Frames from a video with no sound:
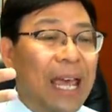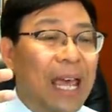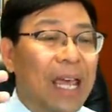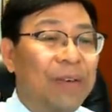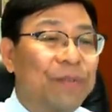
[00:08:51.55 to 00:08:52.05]

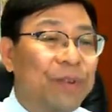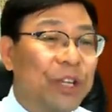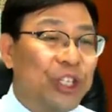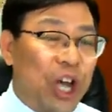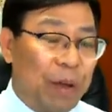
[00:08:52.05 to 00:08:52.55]
Every
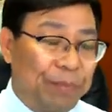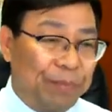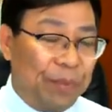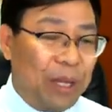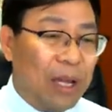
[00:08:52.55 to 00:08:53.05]
job,
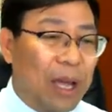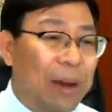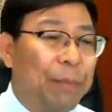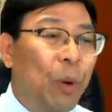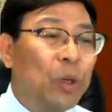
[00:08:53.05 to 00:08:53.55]

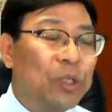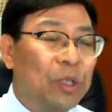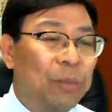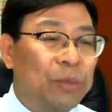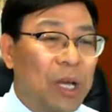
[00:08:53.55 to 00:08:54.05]
most
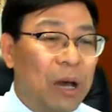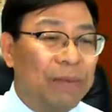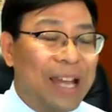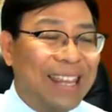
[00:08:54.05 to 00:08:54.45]
of job,